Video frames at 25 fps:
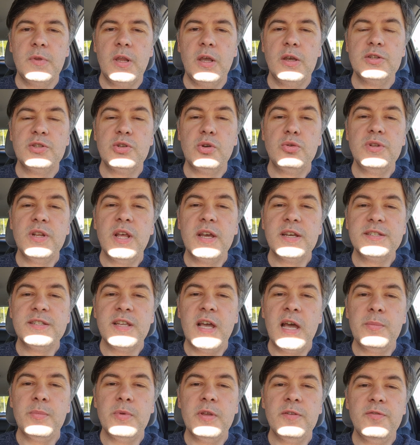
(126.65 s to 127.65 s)
So next
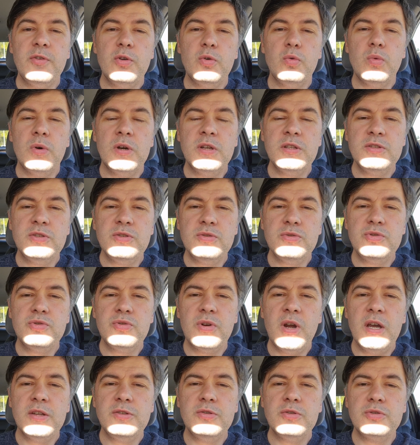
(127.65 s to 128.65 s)
time, if you want to
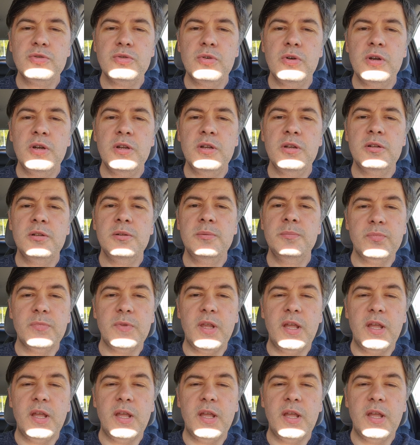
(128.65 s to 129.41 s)
try tutorial,